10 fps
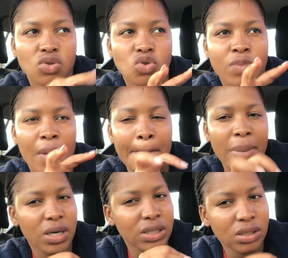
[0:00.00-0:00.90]
super
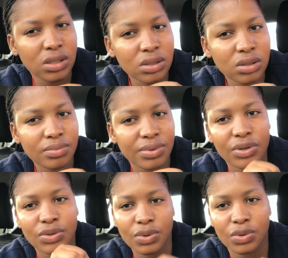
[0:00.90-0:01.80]
personal
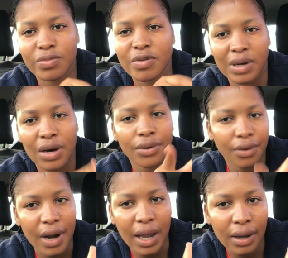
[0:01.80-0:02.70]
because we know people are on
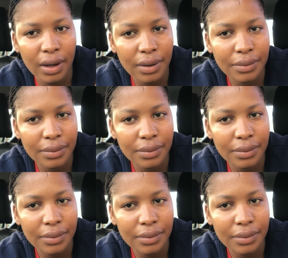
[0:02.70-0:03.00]
crack.